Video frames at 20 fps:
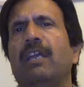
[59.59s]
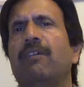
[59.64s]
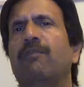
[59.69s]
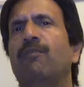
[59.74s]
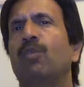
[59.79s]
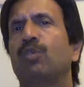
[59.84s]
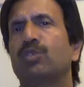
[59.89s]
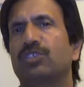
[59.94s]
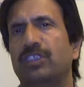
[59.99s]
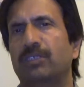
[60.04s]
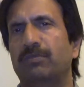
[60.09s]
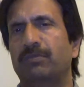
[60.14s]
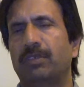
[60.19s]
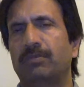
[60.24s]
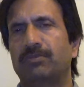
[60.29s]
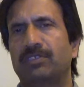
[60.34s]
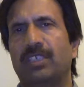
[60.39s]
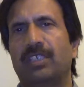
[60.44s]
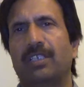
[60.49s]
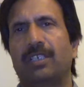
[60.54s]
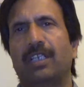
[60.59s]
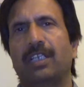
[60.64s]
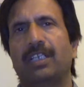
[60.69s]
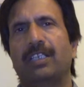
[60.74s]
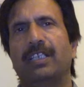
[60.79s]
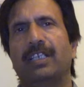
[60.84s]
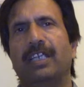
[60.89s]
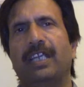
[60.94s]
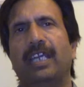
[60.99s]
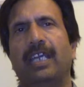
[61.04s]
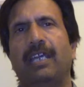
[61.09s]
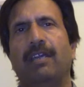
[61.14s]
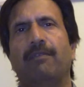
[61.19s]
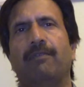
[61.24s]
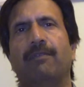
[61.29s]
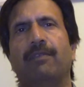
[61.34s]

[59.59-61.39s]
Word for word: have no symptoms until they have